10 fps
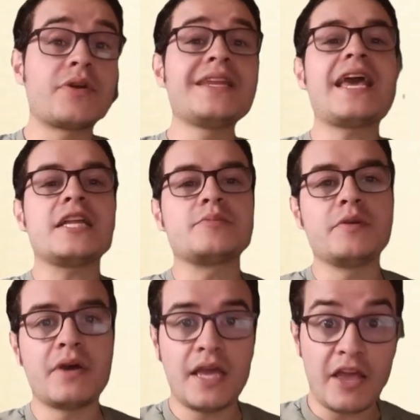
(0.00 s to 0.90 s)
Great
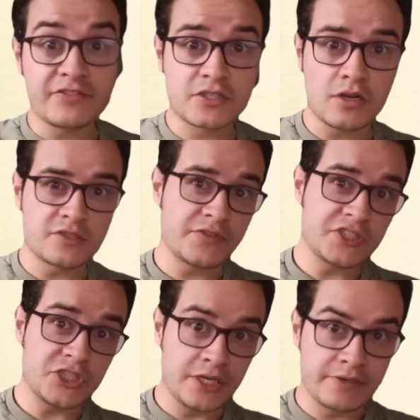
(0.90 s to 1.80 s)
Gatsby by F. Scott
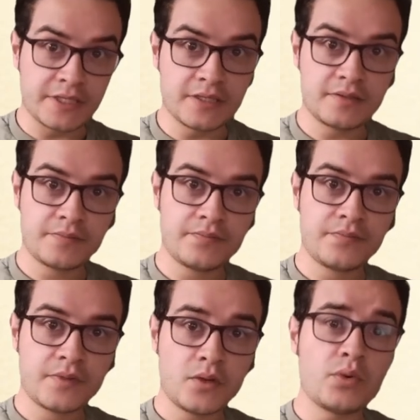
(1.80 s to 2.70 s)
Fitzgerald.
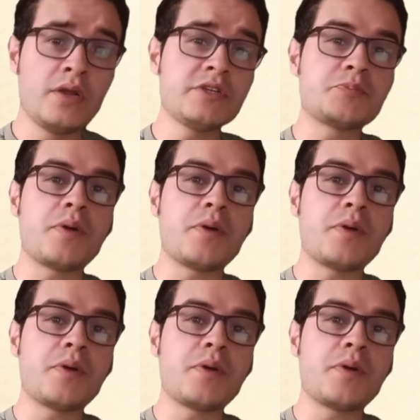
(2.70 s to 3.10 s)
When it was